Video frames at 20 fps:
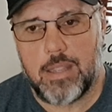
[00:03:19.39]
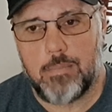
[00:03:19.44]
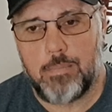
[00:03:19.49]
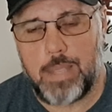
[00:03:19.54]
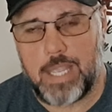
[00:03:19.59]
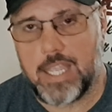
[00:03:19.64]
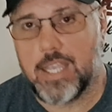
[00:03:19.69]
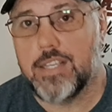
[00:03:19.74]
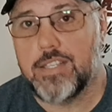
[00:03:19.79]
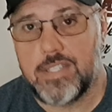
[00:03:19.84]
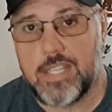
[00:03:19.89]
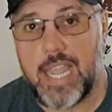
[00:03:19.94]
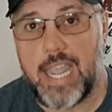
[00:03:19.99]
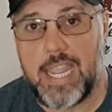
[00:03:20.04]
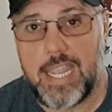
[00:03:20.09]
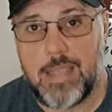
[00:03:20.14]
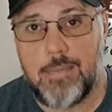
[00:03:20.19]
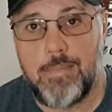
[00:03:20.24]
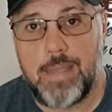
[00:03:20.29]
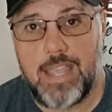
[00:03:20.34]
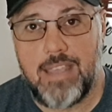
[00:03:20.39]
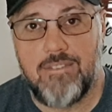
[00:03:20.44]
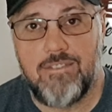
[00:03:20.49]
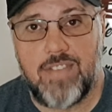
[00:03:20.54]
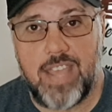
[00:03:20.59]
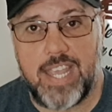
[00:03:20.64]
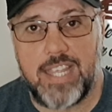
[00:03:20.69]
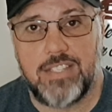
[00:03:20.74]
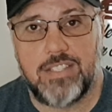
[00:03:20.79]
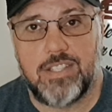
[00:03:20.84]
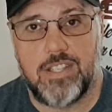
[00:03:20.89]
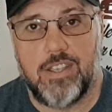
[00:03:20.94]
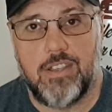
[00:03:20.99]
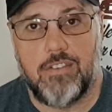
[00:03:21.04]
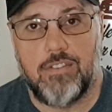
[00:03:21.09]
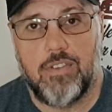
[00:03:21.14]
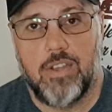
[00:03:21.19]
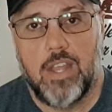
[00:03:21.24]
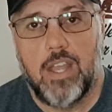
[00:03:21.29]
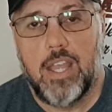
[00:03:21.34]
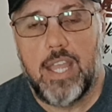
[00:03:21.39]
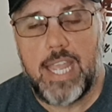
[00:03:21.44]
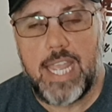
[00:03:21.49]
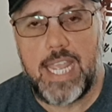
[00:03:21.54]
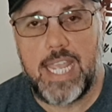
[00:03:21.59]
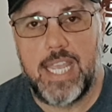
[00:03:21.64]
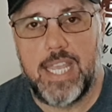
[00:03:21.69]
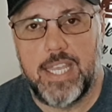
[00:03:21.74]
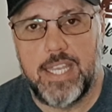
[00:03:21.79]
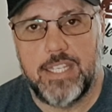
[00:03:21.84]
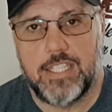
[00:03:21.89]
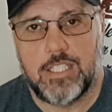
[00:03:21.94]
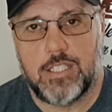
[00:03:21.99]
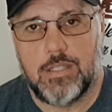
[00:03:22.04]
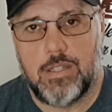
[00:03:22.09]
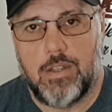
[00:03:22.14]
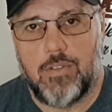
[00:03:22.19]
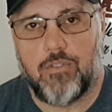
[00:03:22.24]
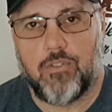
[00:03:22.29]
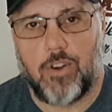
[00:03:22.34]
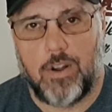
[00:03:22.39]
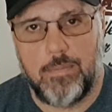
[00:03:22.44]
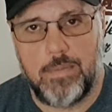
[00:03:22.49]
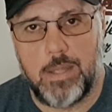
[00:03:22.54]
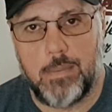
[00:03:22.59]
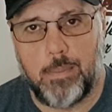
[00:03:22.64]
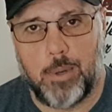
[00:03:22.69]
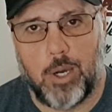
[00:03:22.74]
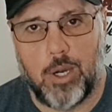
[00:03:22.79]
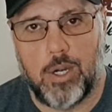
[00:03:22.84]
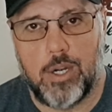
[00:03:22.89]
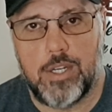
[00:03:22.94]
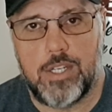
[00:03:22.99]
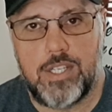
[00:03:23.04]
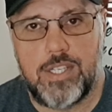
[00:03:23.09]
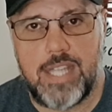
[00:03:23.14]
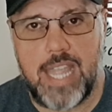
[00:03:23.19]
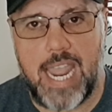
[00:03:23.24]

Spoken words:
because they can be invasive, is from the birds.